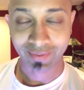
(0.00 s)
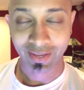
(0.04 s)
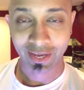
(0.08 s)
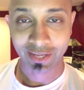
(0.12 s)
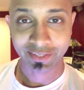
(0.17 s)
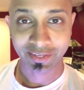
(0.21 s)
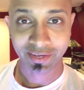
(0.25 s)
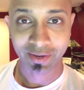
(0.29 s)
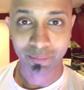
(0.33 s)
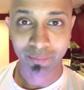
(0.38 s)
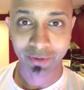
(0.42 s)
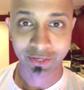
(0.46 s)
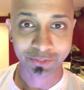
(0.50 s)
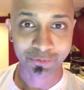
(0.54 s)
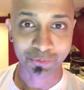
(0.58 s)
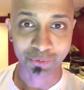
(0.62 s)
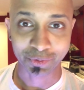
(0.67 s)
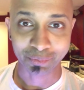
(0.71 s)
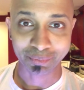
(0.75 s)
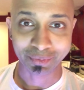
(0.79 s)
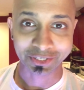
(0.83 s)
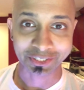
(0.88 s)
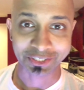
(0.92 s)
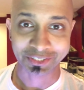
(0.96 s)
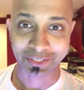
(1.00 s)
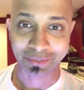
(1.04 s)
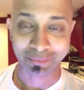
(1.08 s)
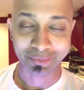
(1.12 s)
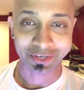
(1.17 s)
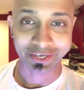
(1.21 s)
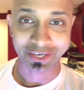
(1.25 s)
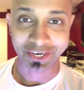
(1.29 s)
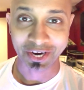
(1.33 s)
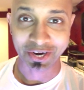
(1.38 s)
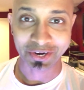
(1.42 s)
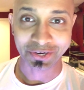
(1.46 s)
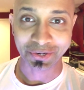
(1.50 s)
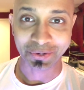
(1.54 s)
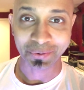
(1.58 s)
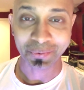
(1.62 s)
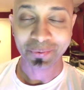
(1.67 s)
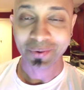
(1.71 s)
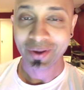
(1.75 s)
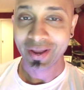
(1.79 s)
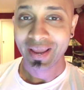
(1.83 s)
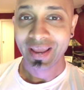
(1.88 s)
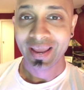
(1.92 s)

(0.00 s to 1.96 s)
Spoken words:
think I might throw the pictures up there. I don't know.